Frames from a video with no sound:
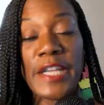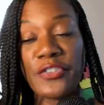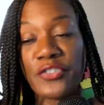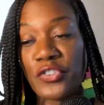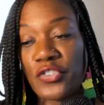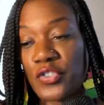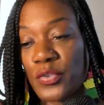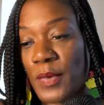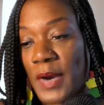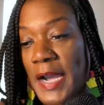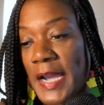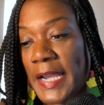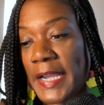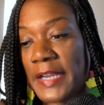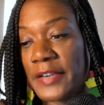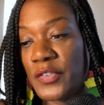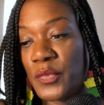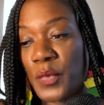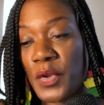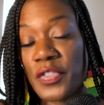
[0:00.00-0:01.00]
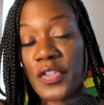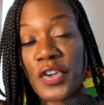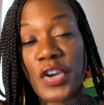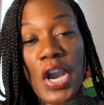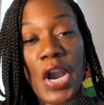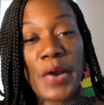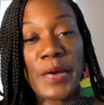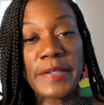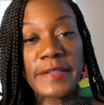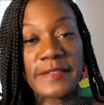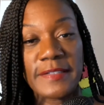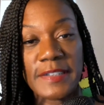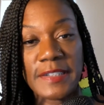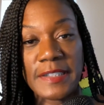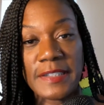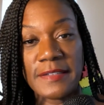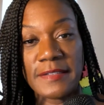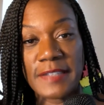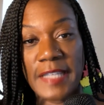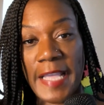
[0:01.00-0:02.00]
intertwined with
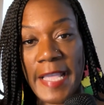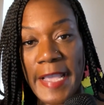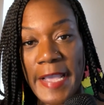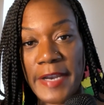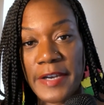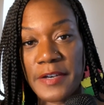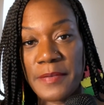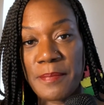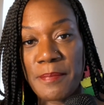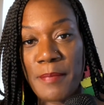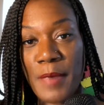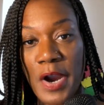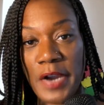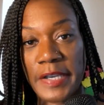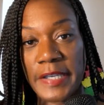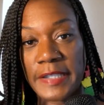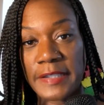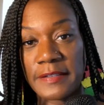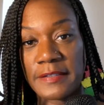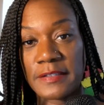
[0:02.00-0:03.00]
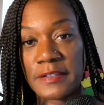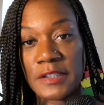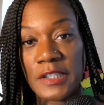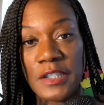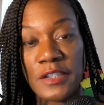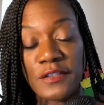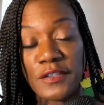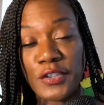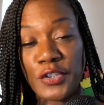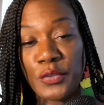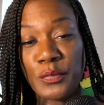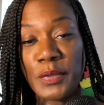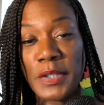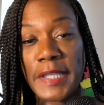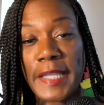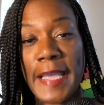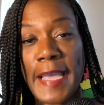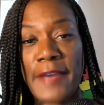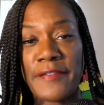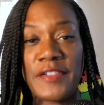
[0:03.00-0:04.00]
currencies and markets. So you
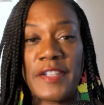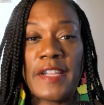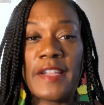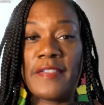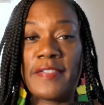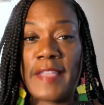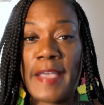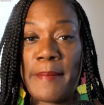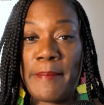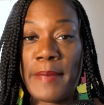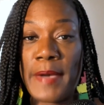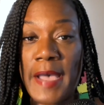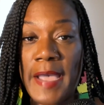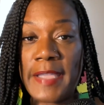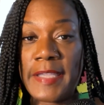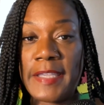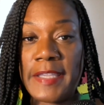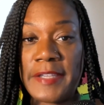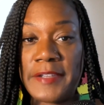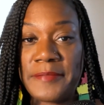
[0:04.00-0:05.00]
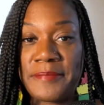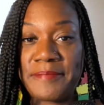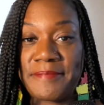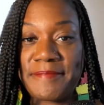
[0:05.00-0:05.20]
really have to get that buy in.